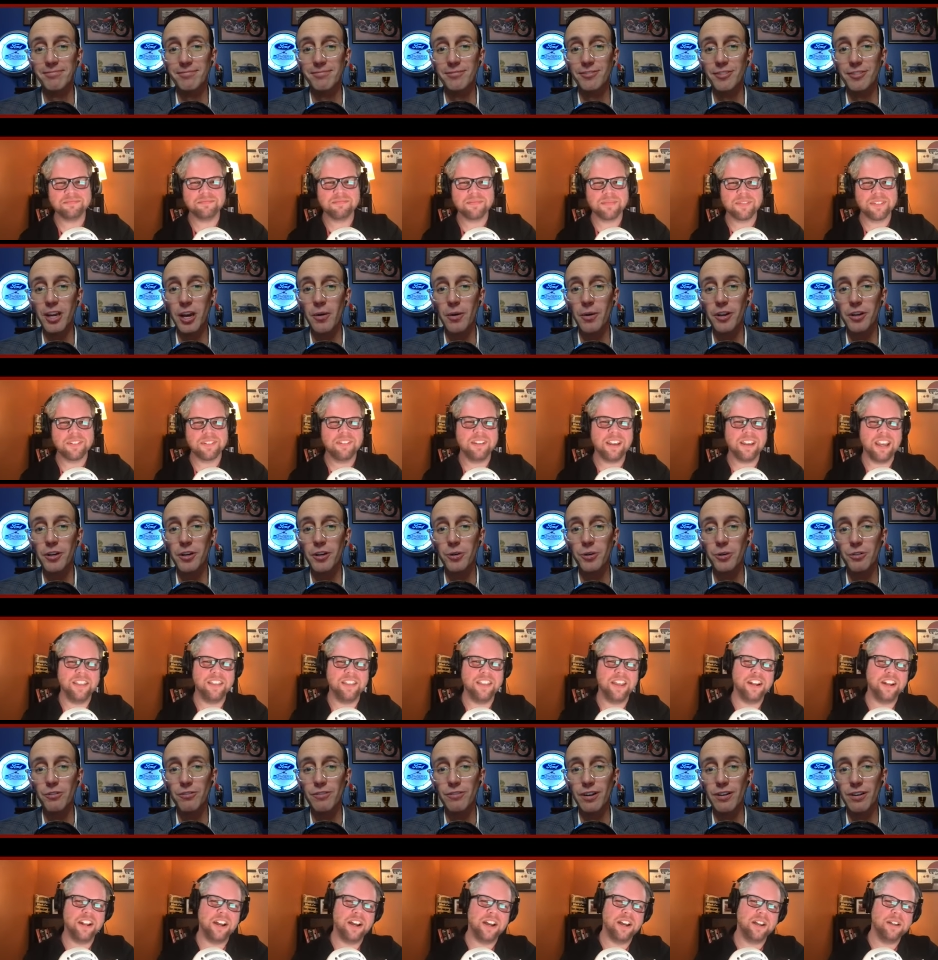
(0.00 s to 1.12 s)
Speaker 1: Very and cool,
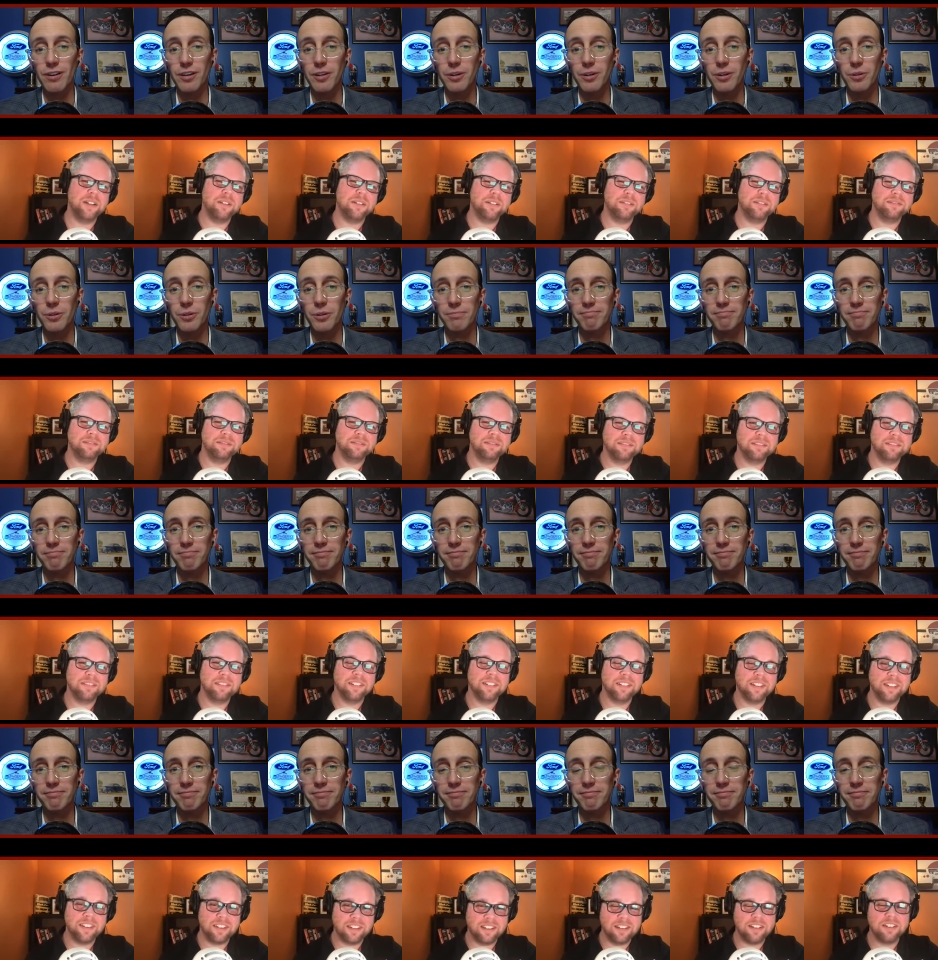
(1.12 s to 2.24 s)
then uh, very cool.
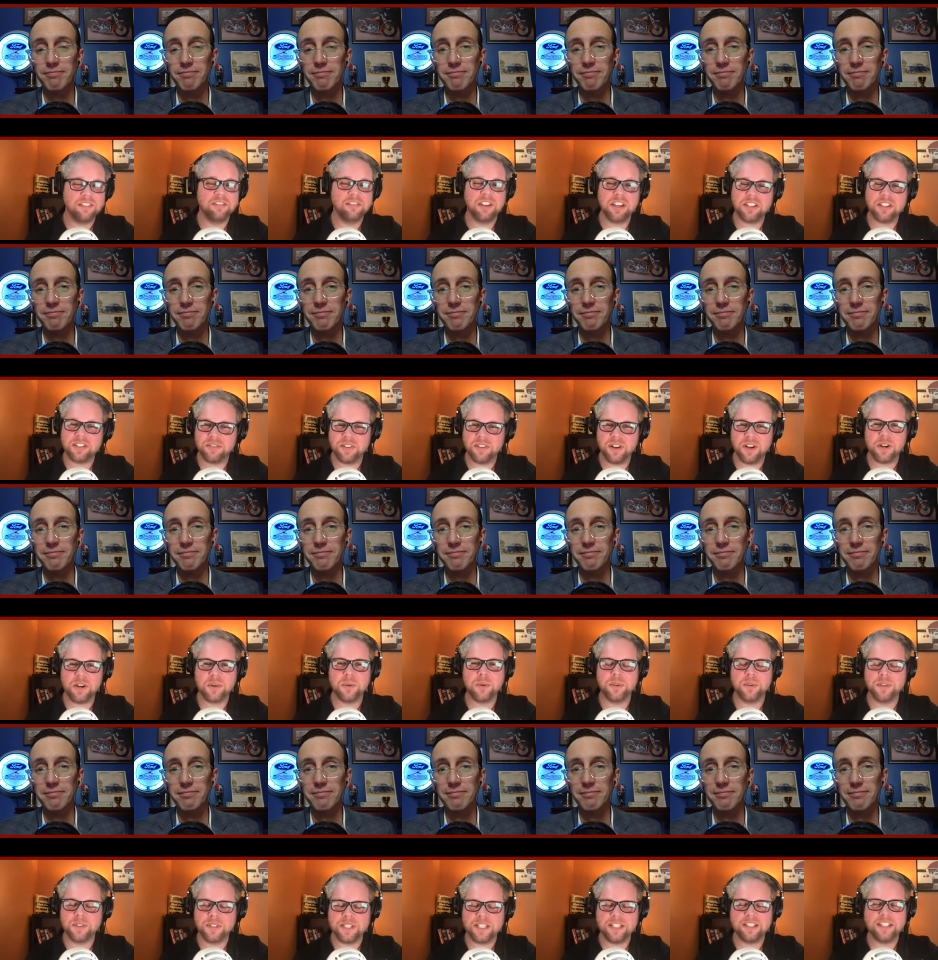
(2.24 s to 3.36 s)
Speaker 2: Yes, very
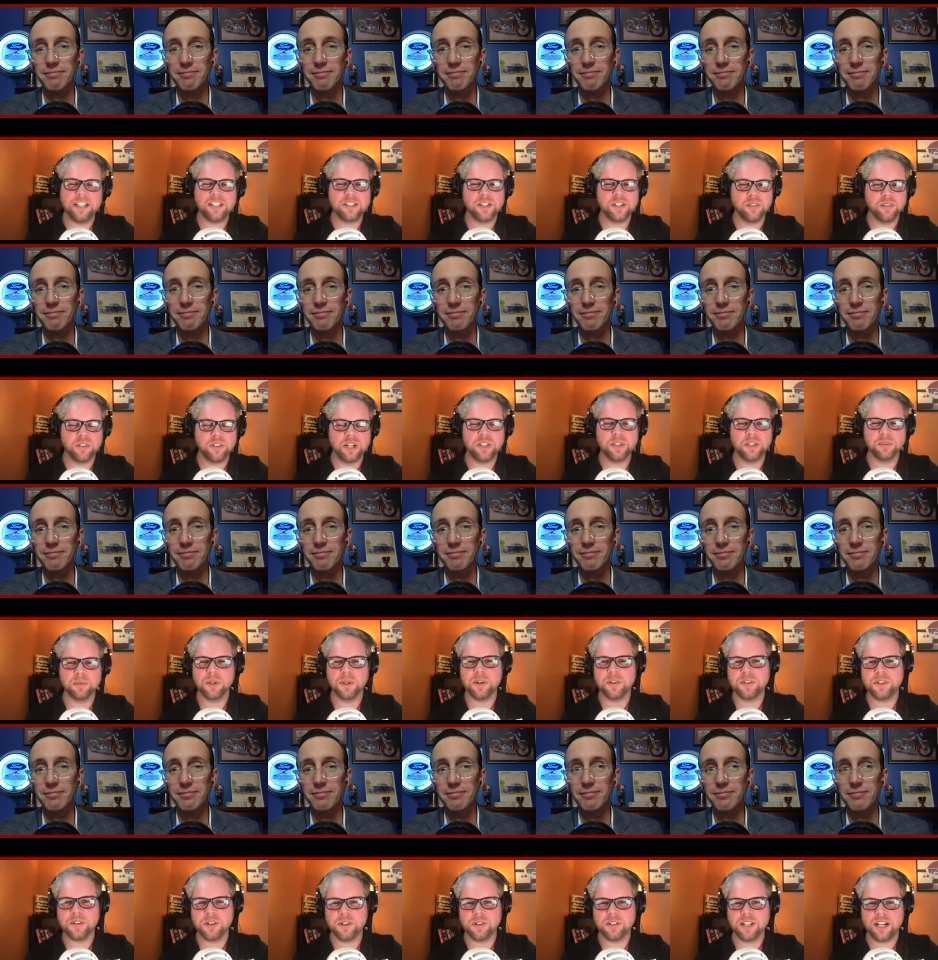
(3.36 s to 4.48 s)
cool indeed. That's over at
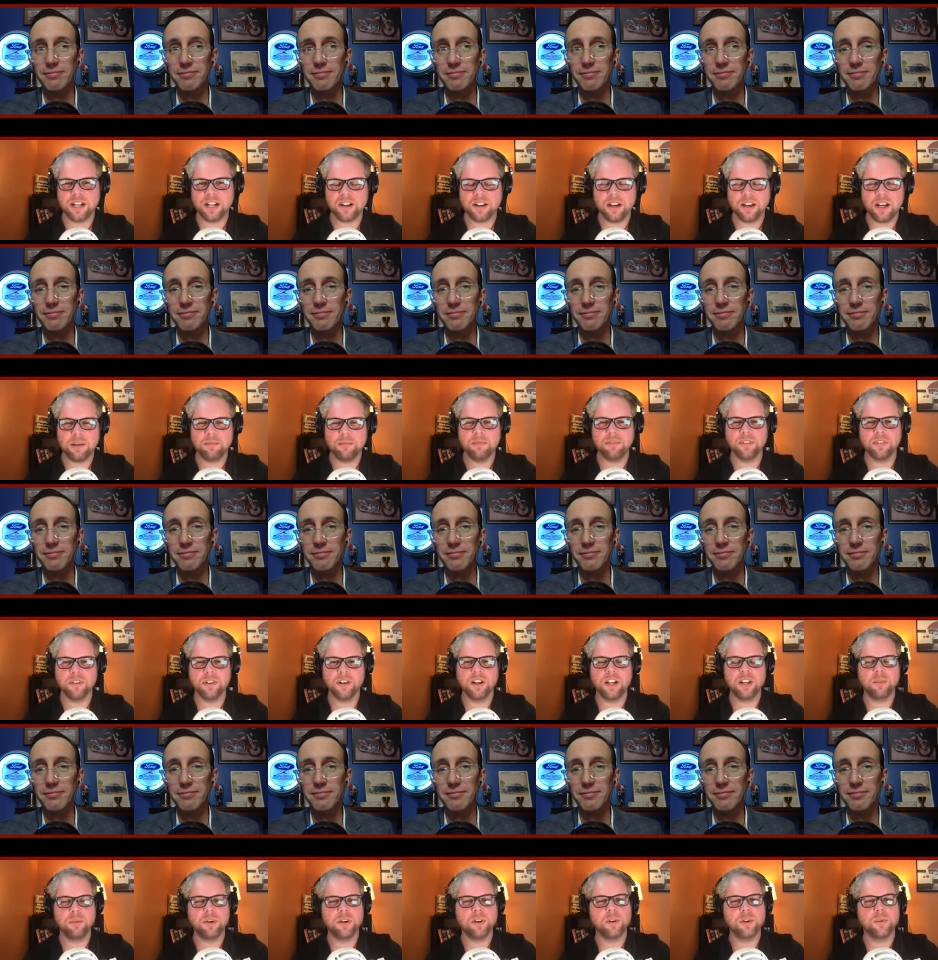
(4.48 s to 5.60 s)
theroadshow.com for
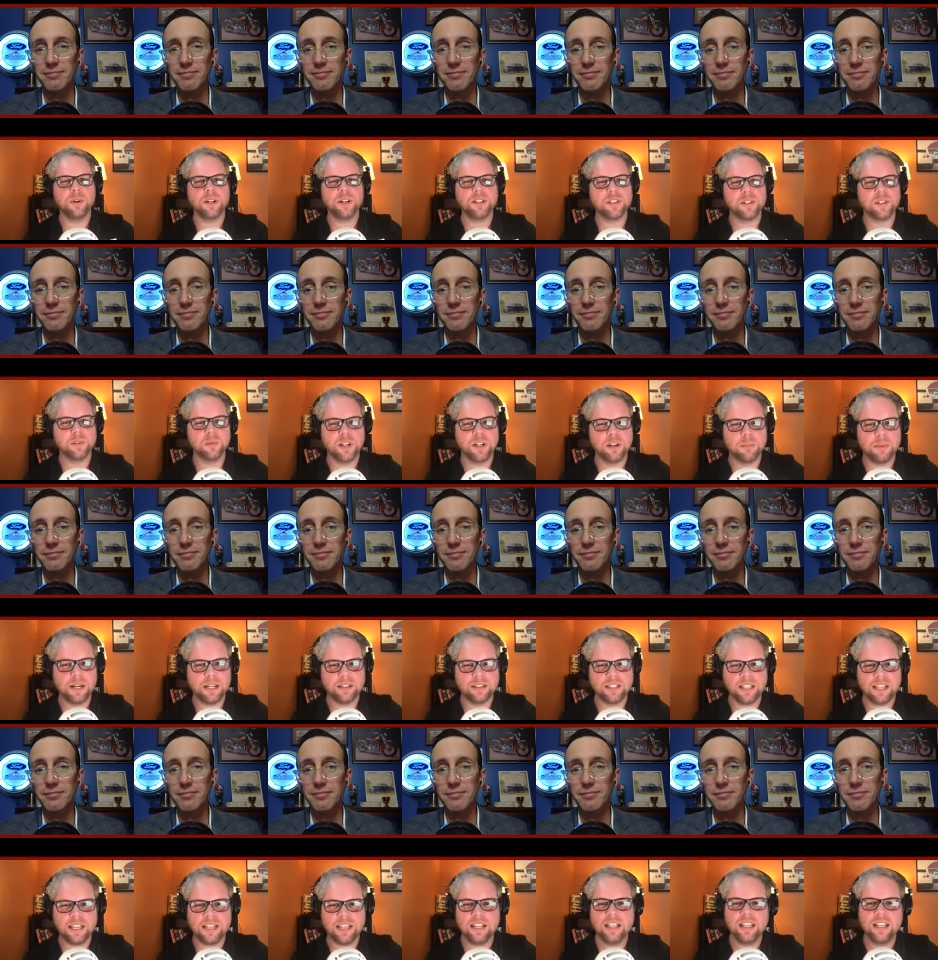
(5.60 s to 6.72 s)
anyone who wants to read about
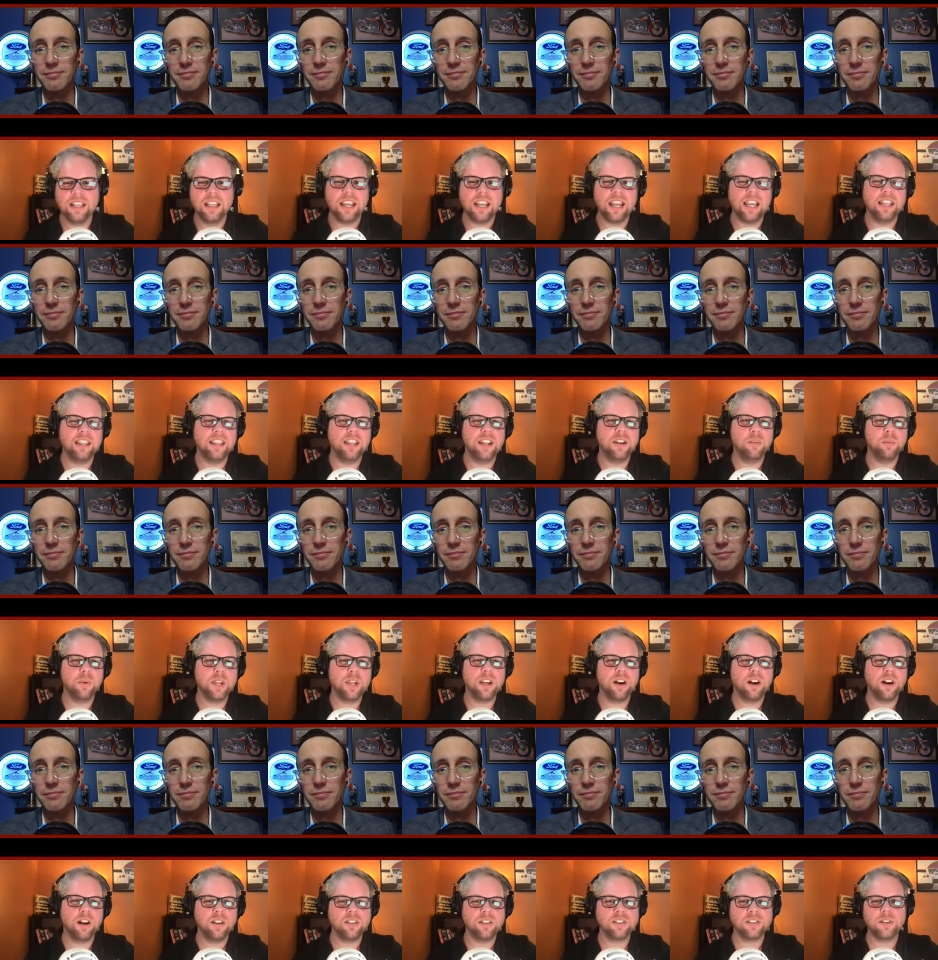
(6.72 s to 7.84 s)
that. And then we
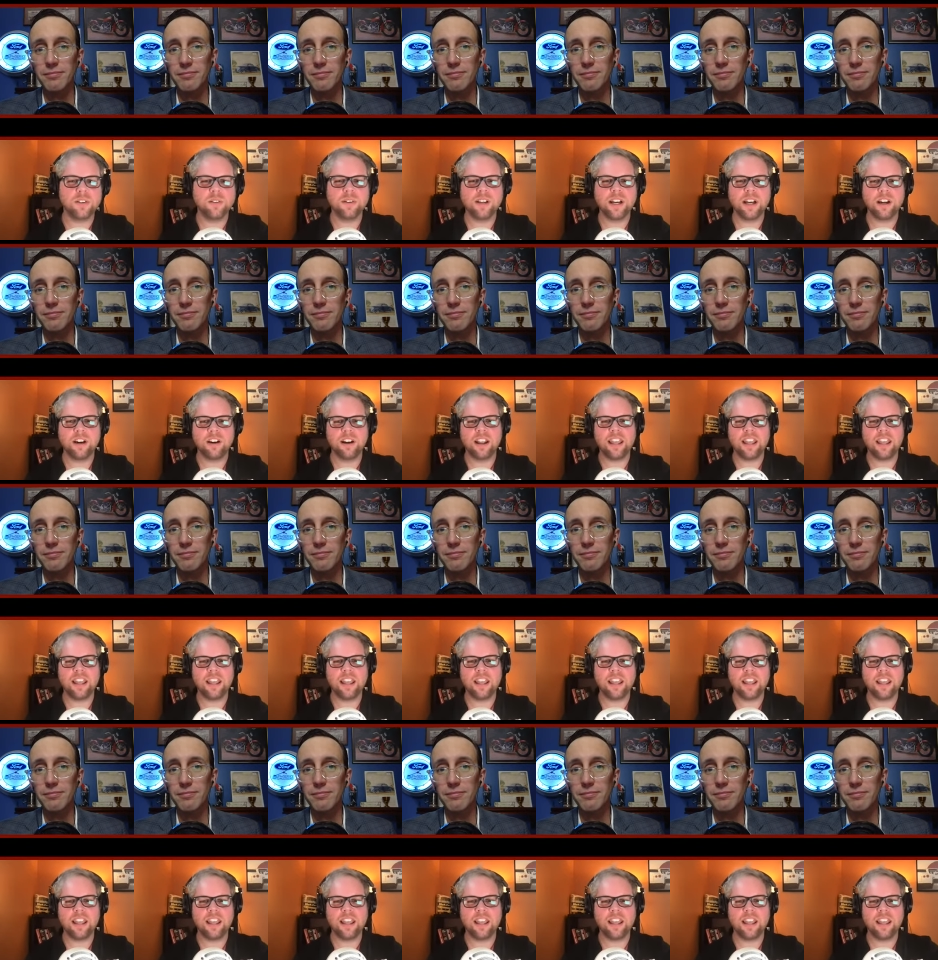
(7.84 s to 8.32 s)
also got our